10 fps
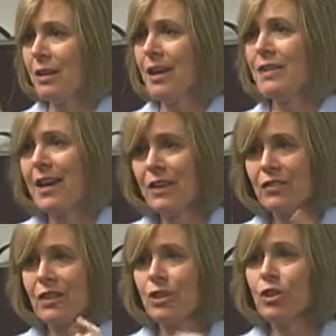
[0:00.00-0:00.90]
And that
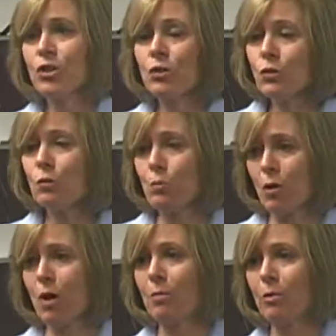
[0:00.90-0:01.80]
is a huge
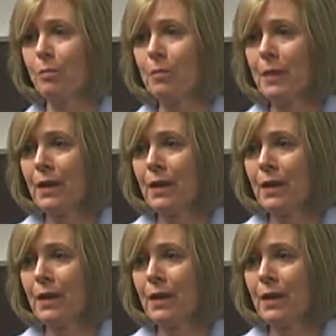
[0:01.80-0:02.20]
problem